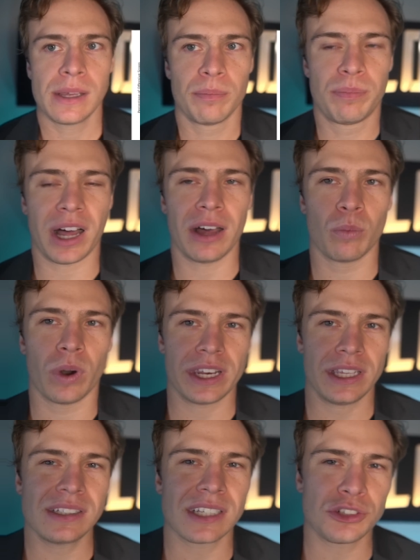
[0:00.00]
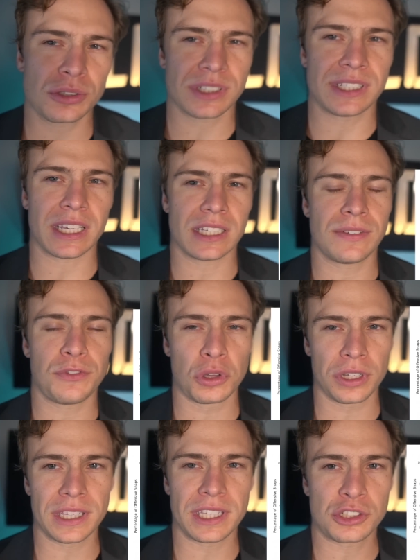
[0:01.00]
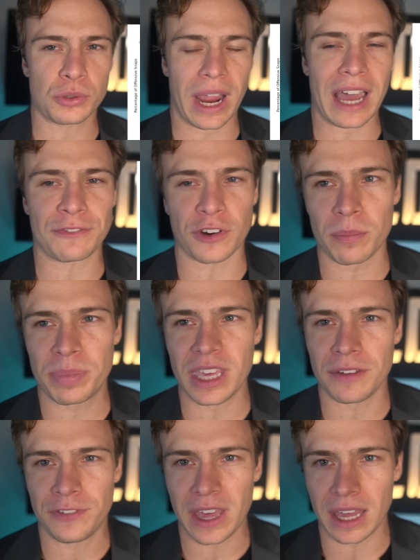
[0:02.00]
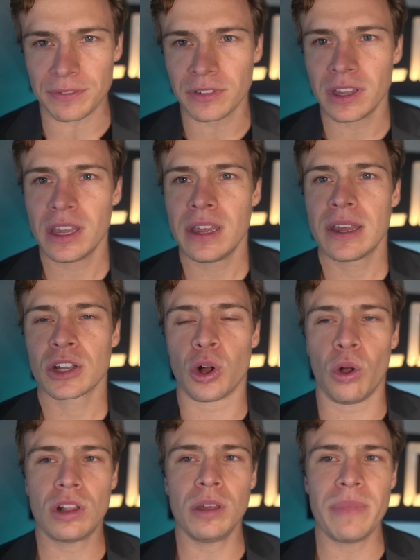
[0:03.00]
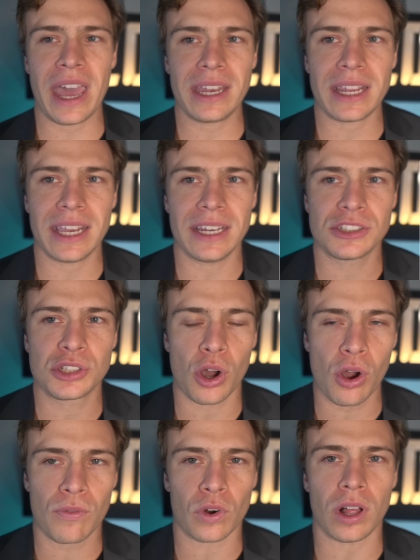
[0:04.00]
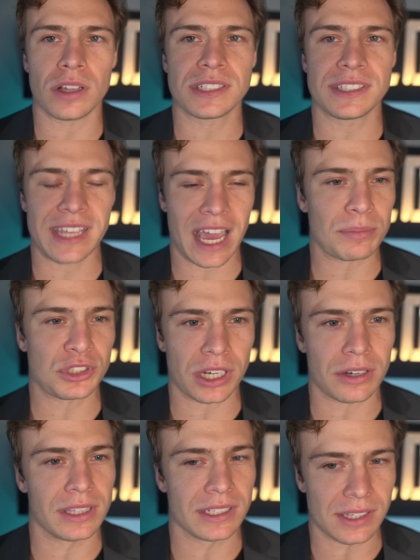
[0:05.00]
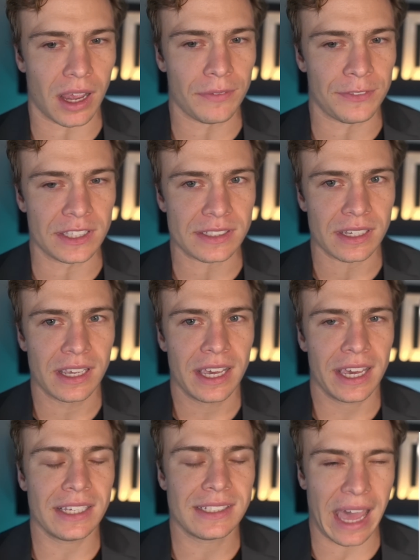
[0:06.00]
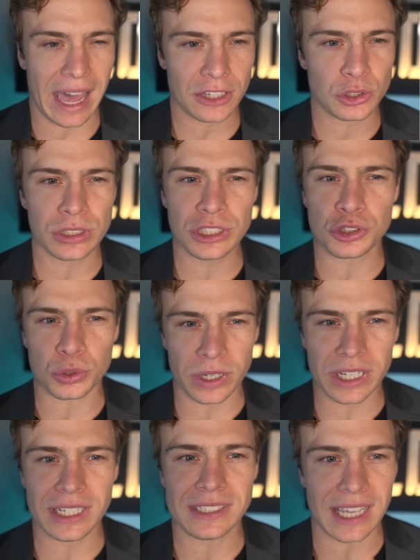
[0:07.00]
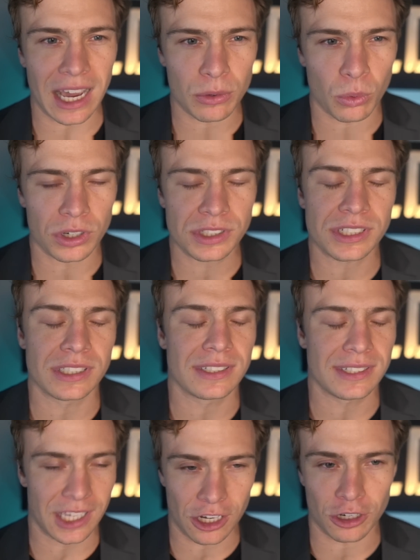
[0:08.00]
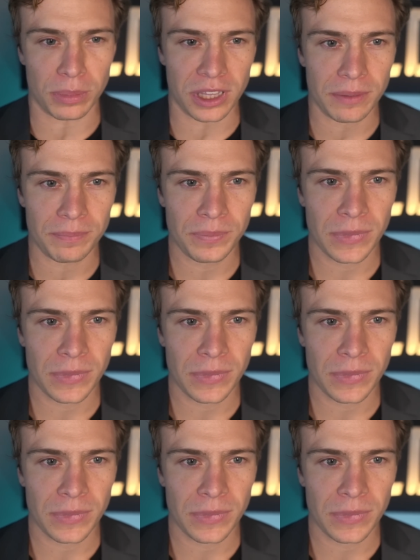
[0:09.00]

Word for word: But what is interesting is if you look at this graph from P F F, Cole Kmet and his overall snap share in this offense is actually trending downwards considerably.